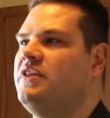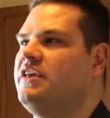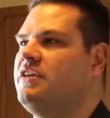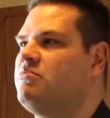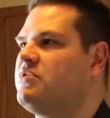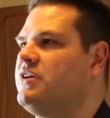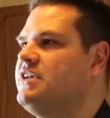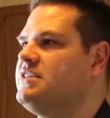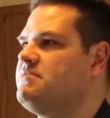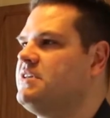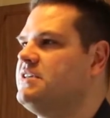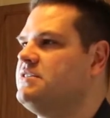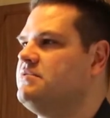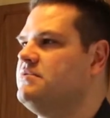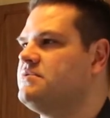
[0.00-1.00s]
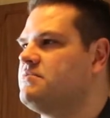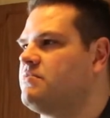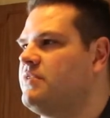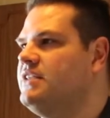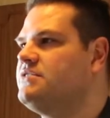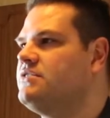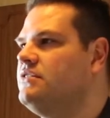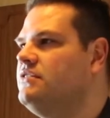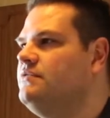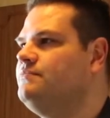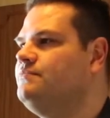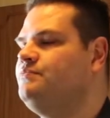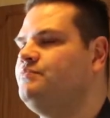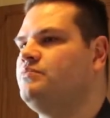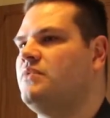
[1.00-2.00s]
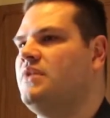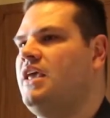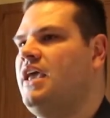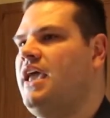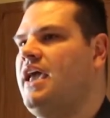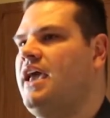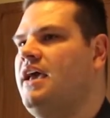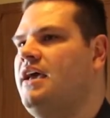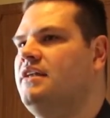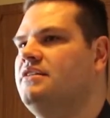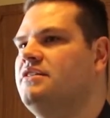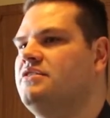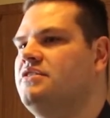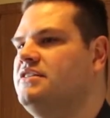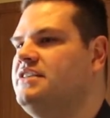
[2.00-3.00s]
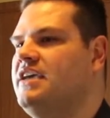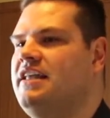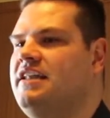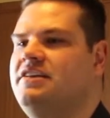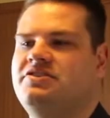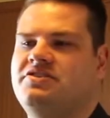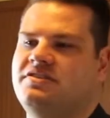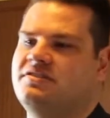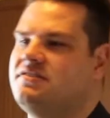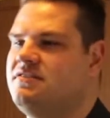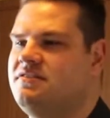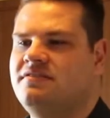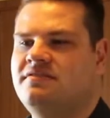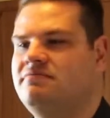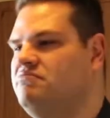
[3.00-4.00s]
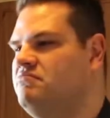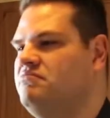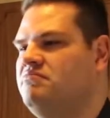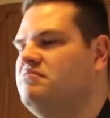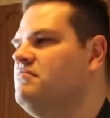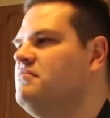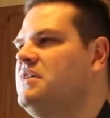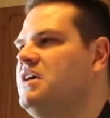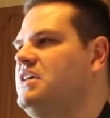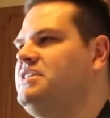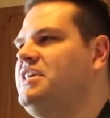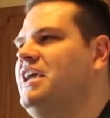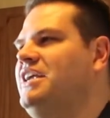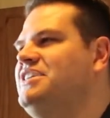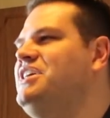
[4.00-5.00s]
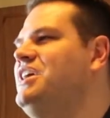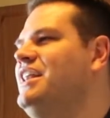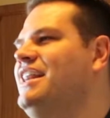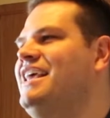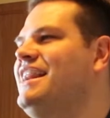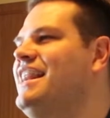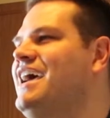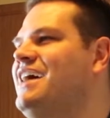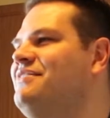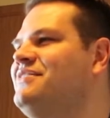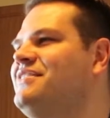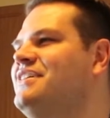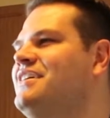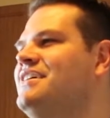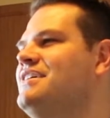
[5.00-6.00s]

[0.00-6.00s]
good price because it was rental and the tenant just essentially left.